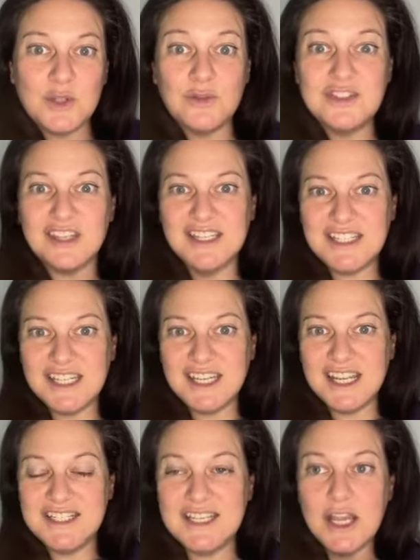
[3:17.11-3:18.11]
So if something
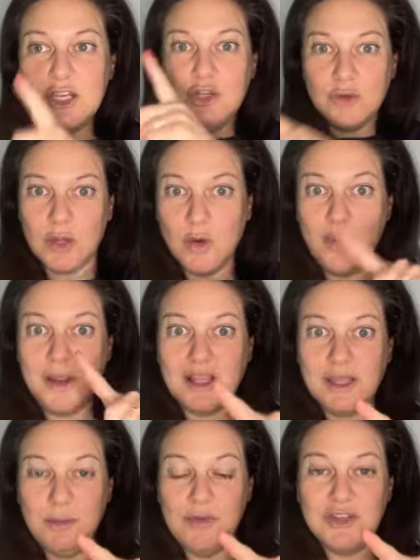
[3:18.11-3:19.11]
didn't get done, you can
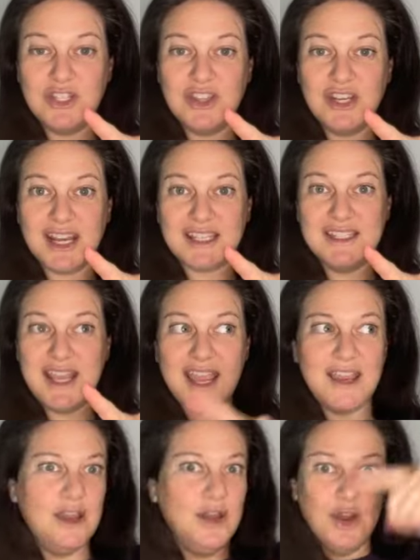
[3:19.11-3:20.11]
quickly move it to the next
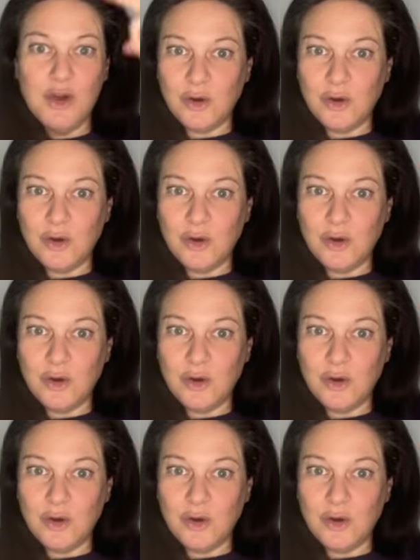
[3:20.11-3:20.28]
day